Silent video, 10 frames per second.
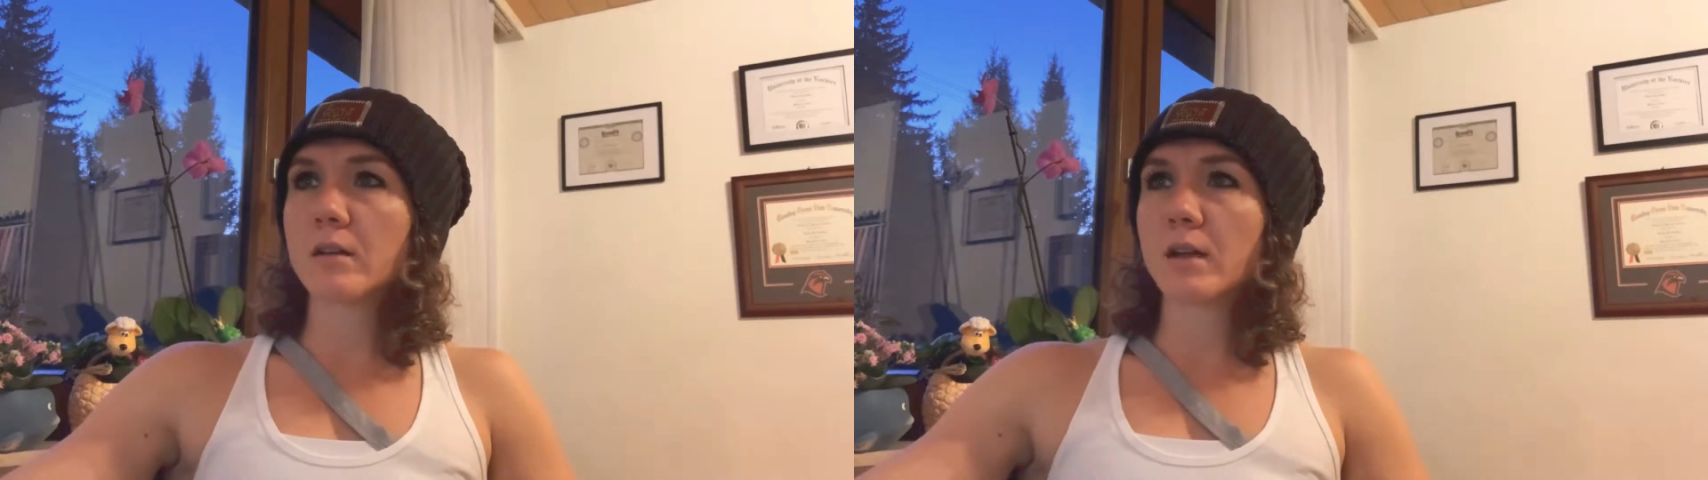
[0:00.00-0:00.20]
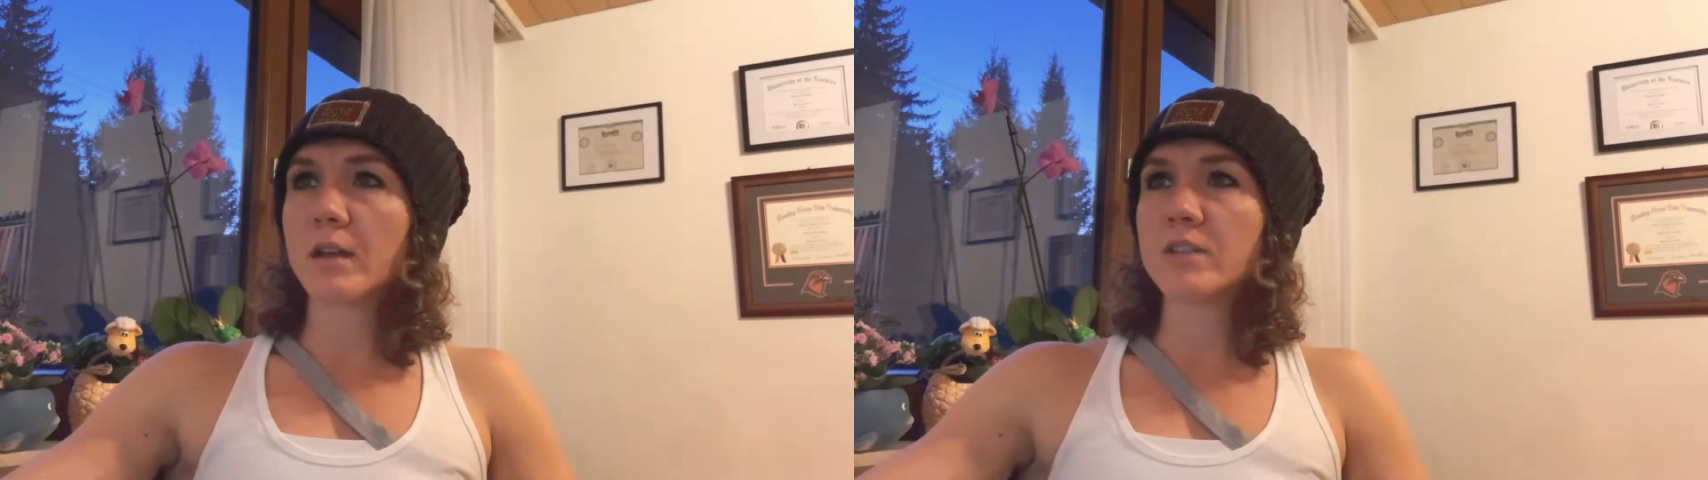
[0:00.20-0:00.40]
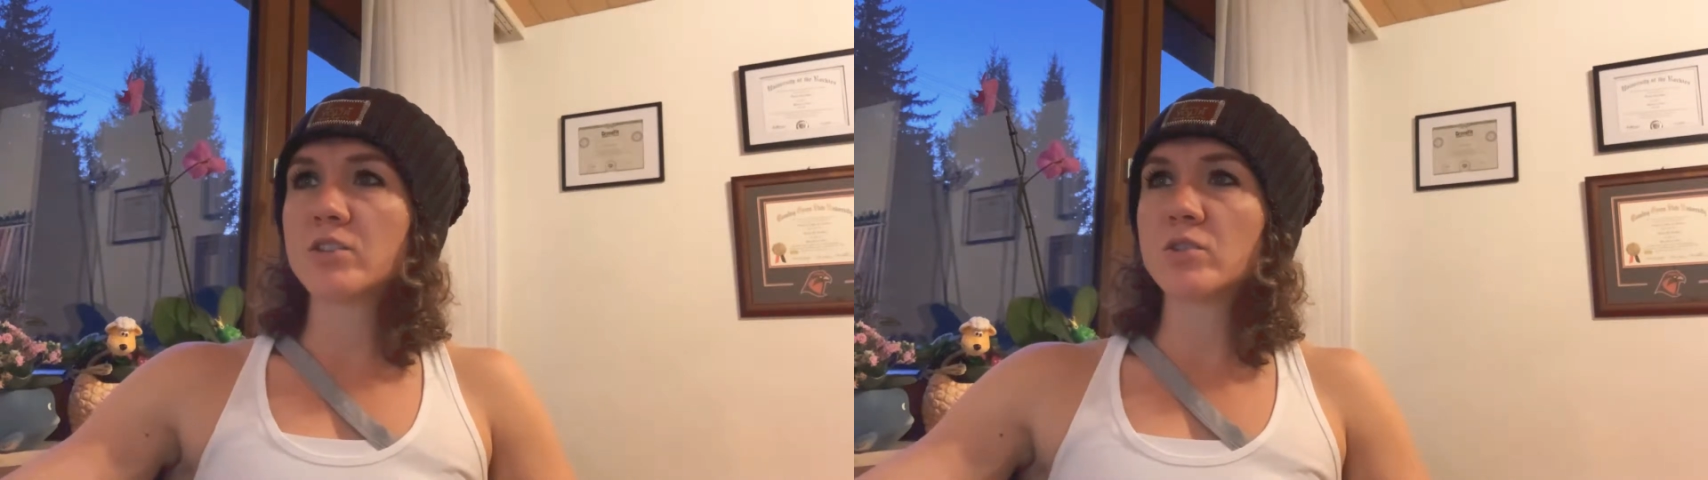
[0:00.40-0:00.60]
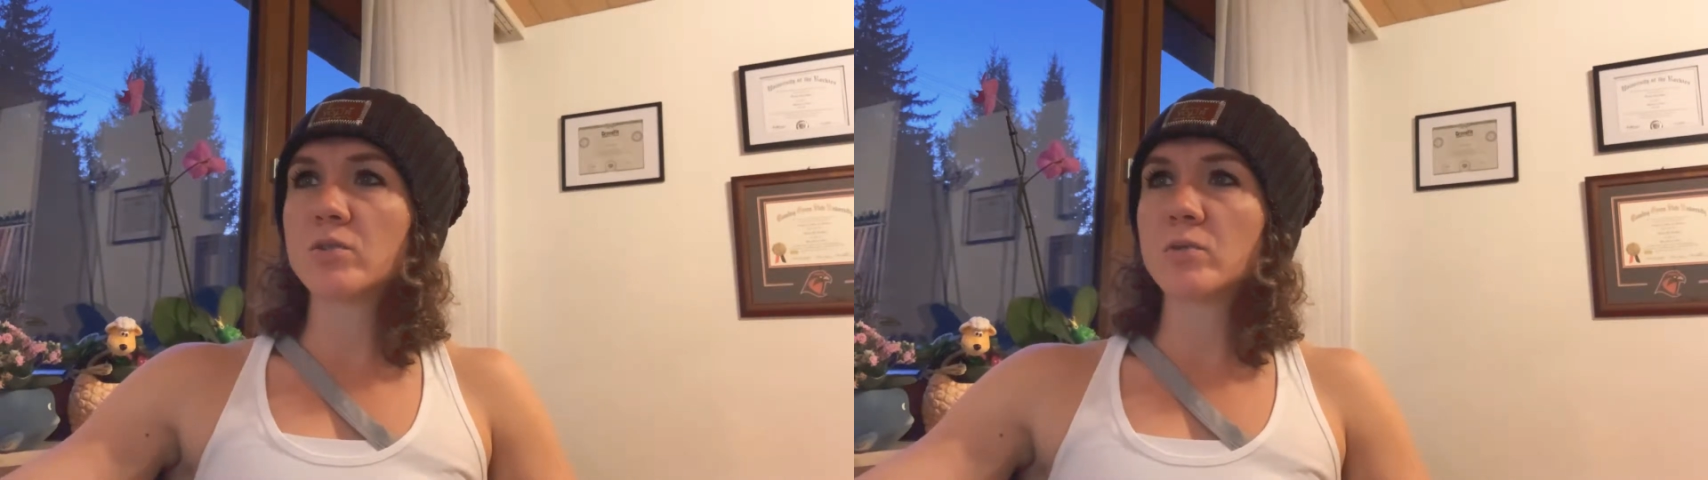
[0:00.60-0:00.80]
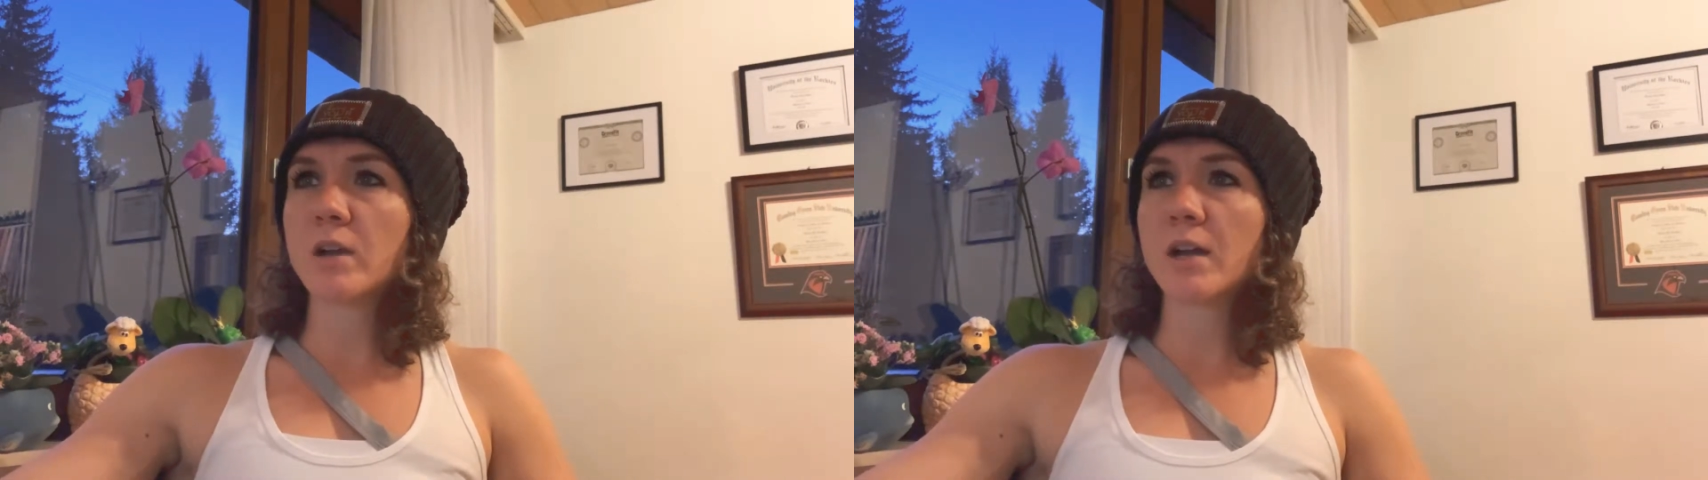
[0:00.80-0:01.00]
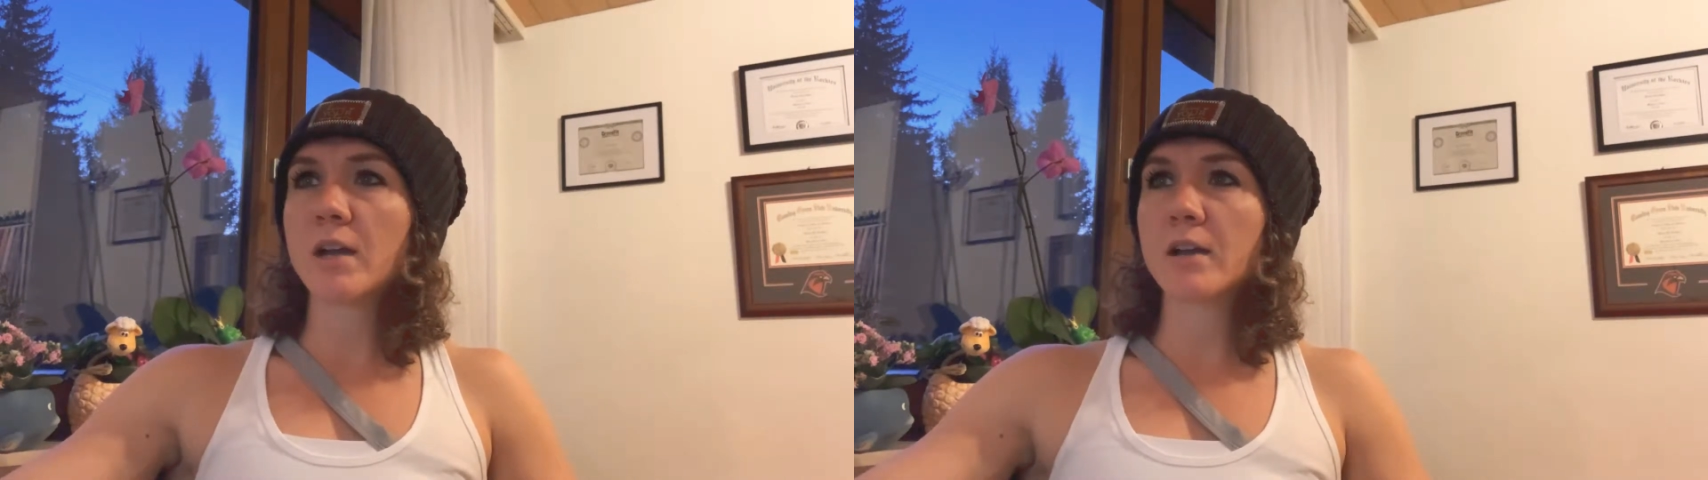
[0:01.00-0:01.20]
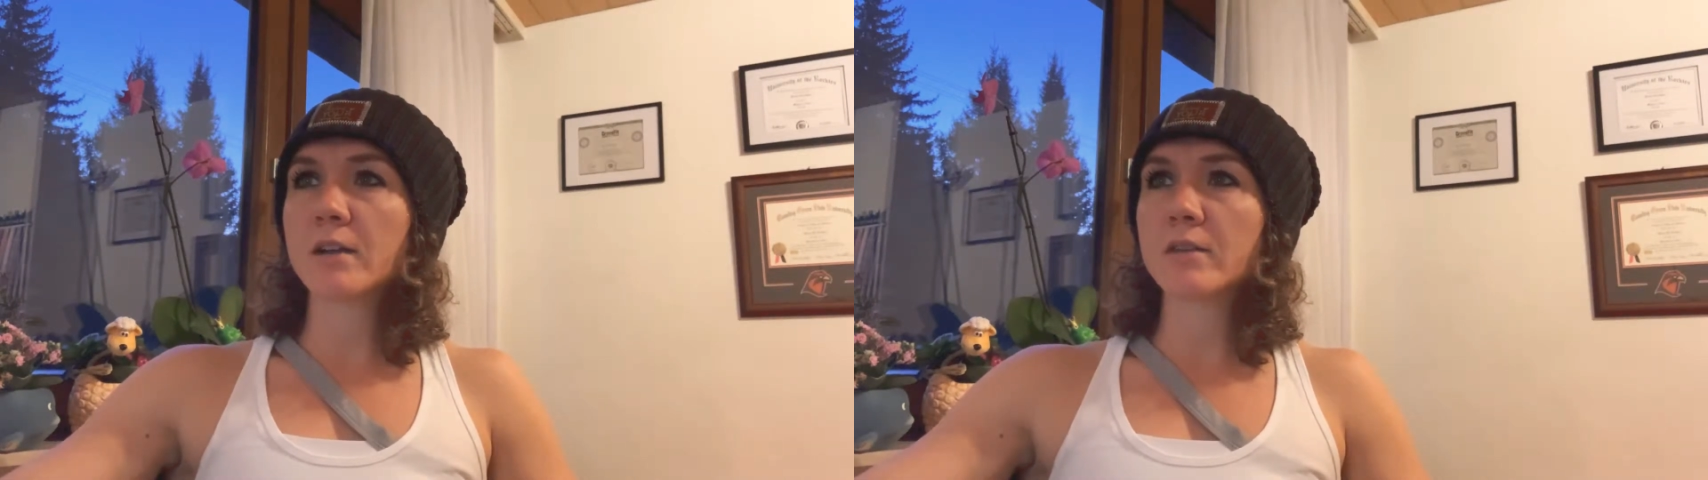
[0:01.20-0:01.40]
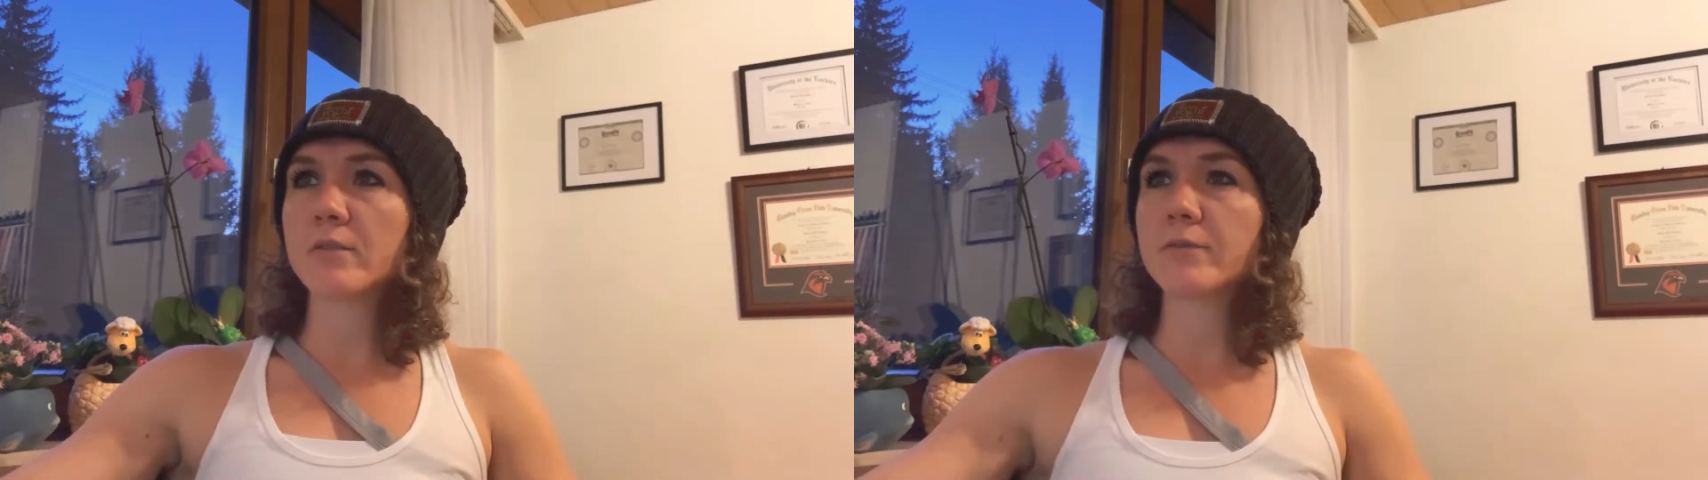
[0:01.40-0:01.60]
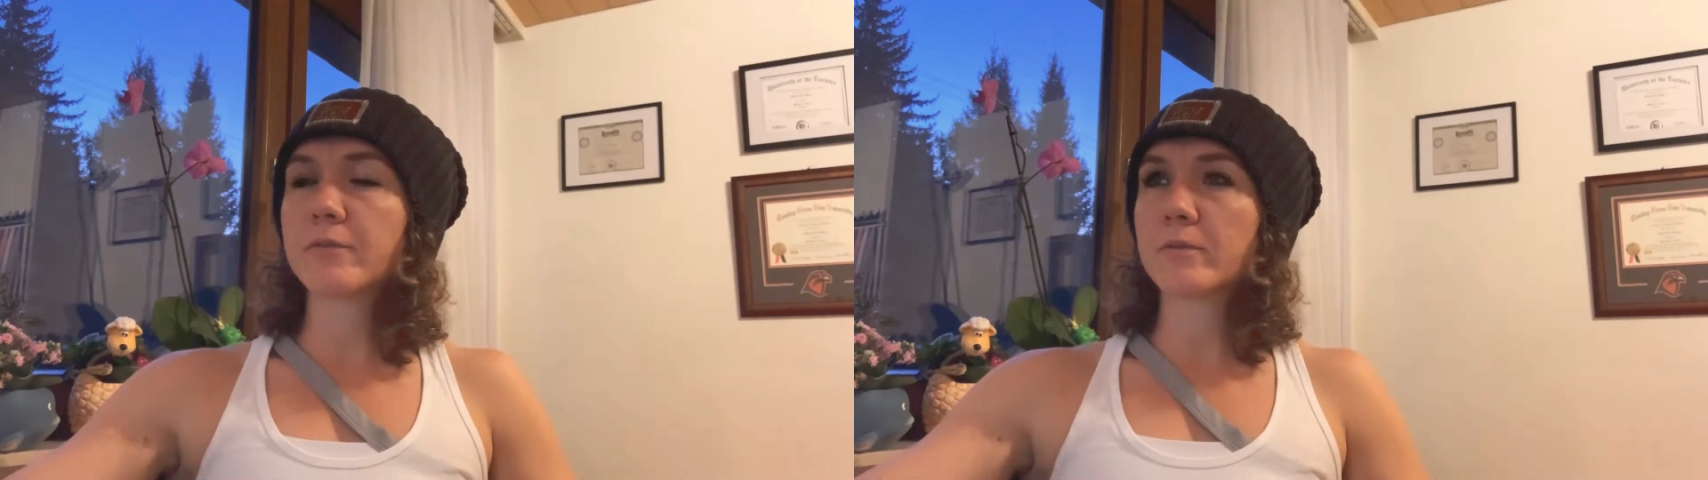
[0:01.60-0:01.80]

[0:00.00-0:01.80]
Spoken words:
I do have